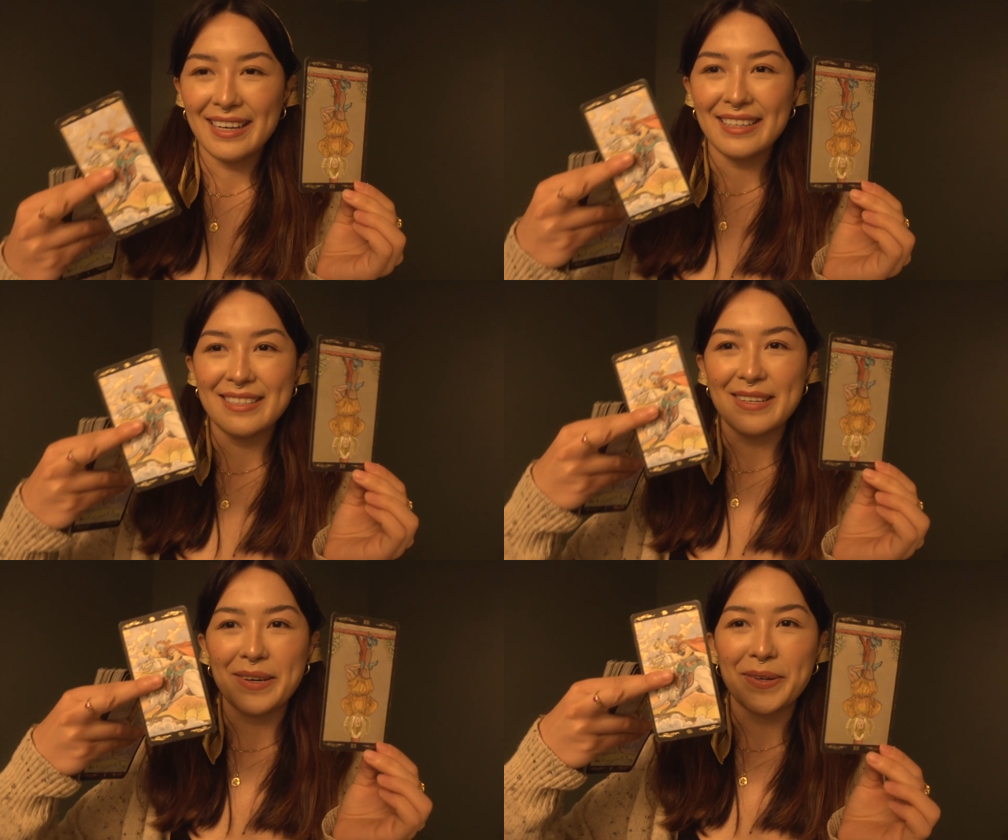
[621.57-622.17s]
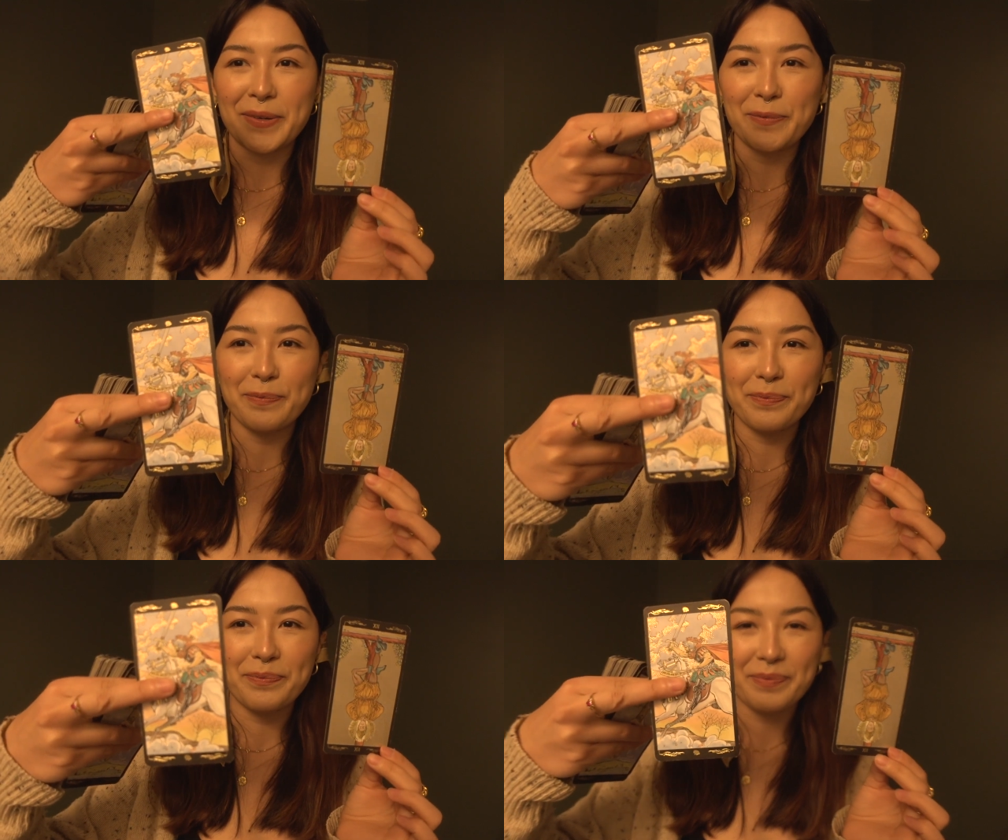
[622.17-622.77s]
So
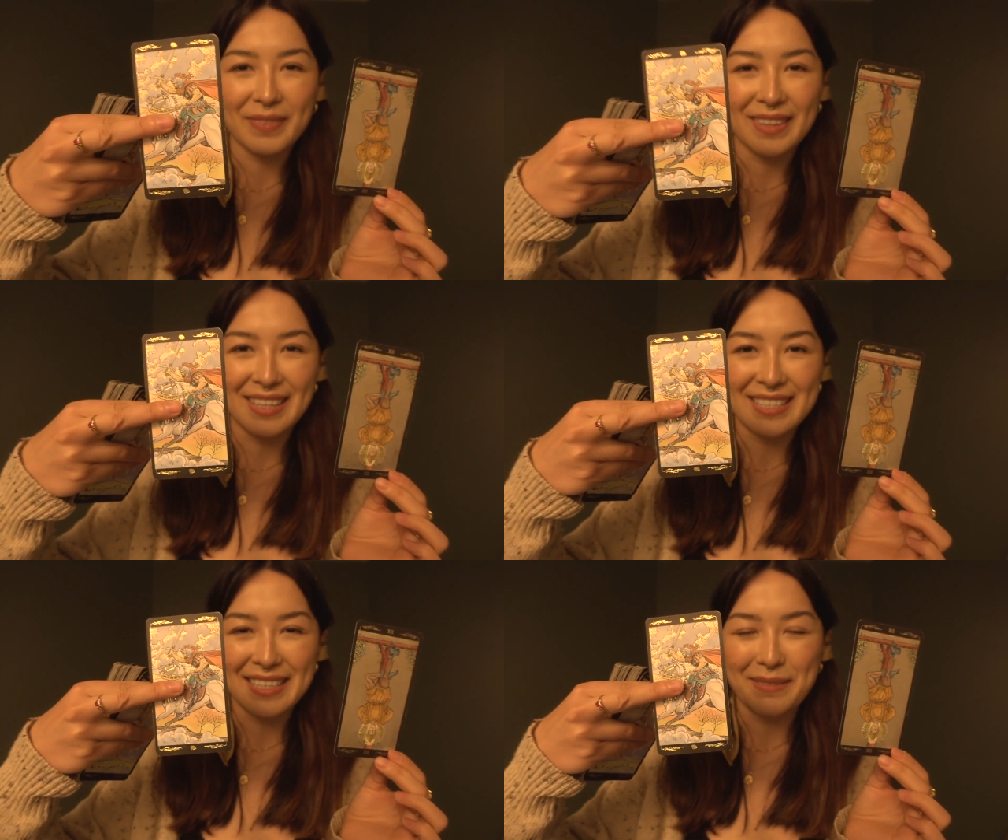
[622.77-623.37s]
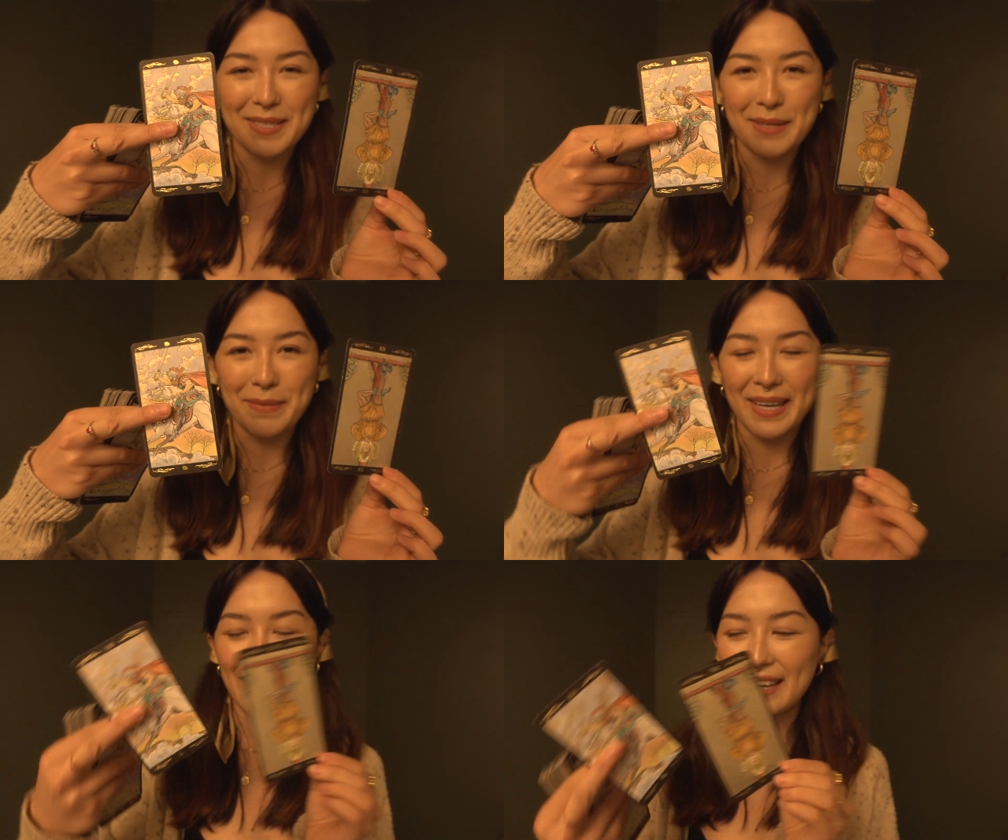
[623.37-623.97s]
this seems to
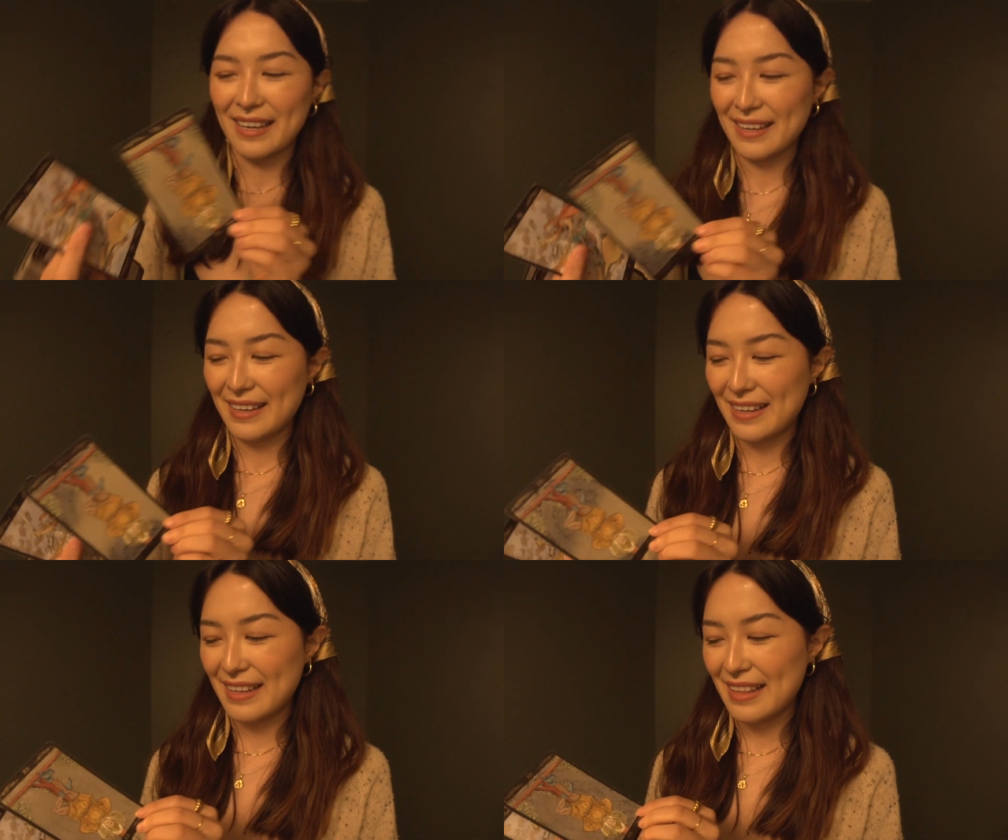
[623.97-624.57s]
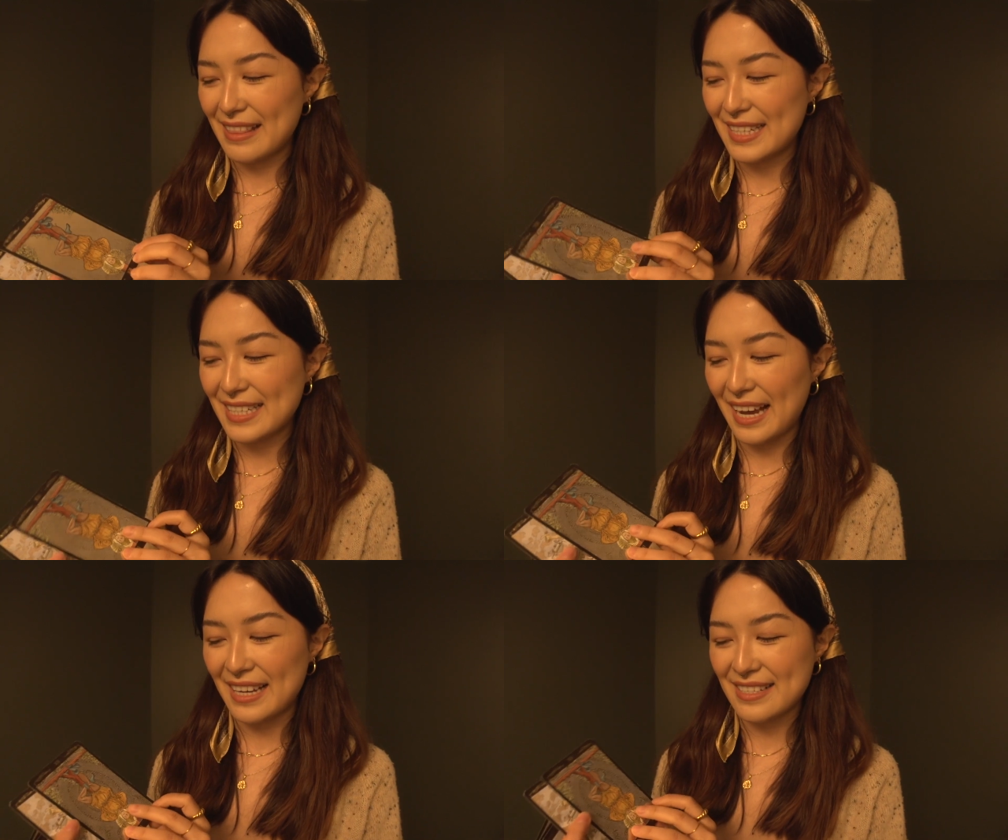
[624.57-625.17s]
be the
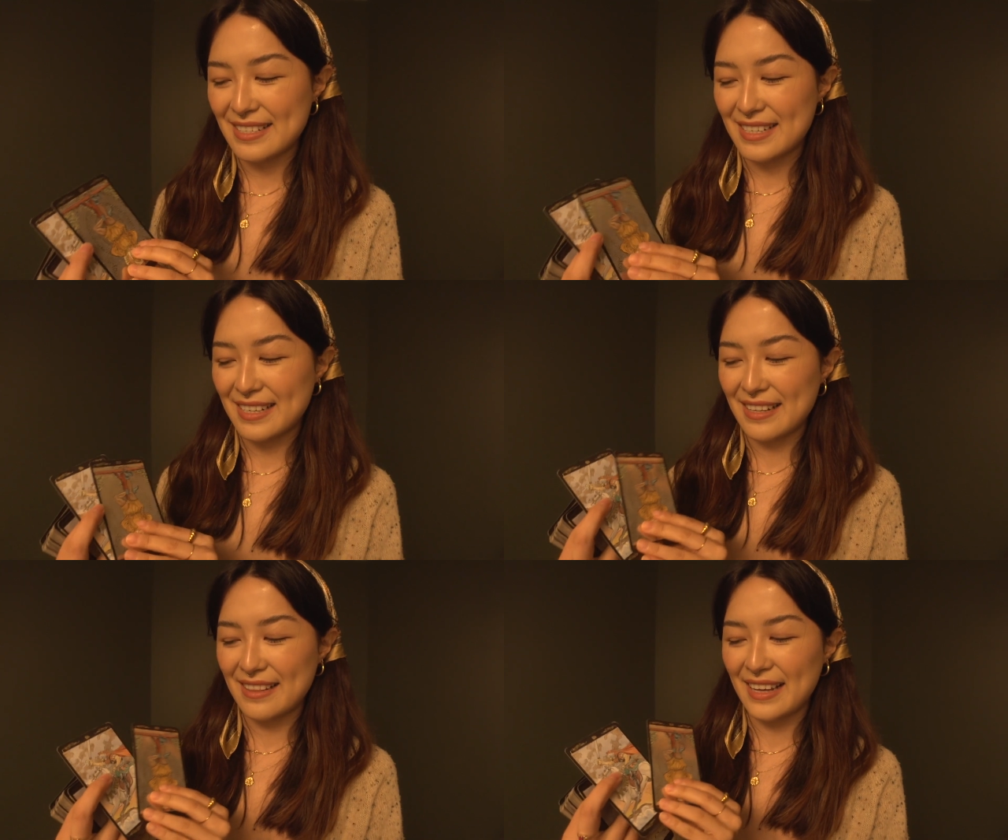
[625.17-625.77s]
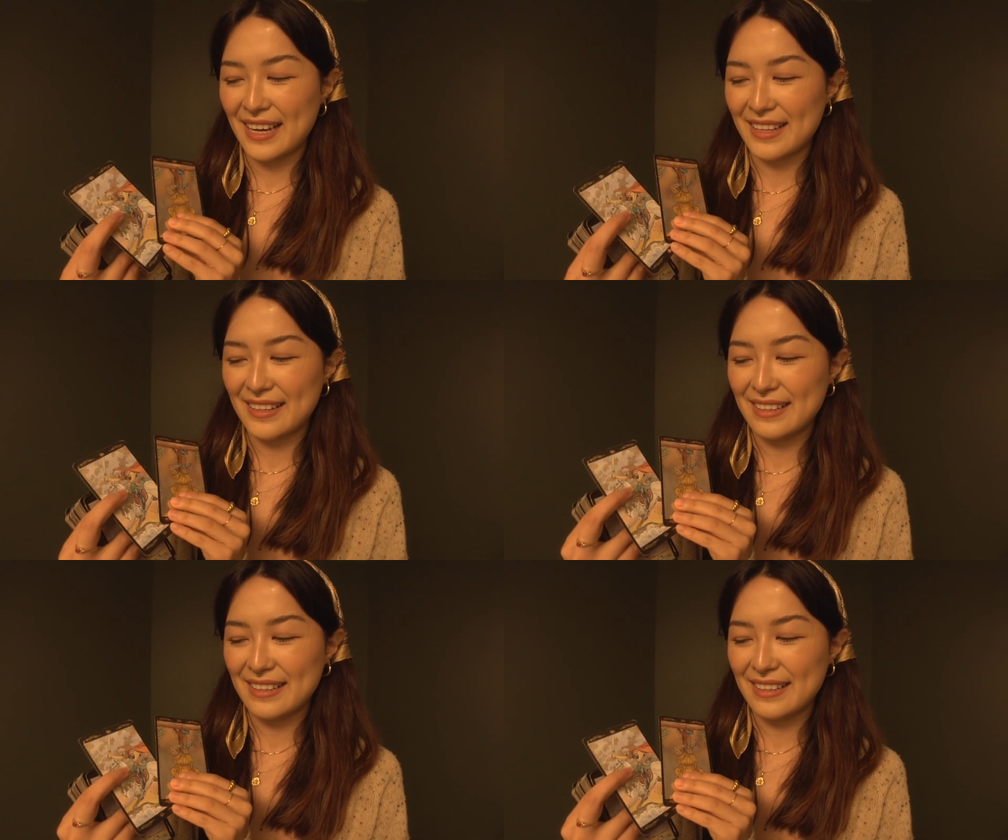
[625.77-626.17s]
test that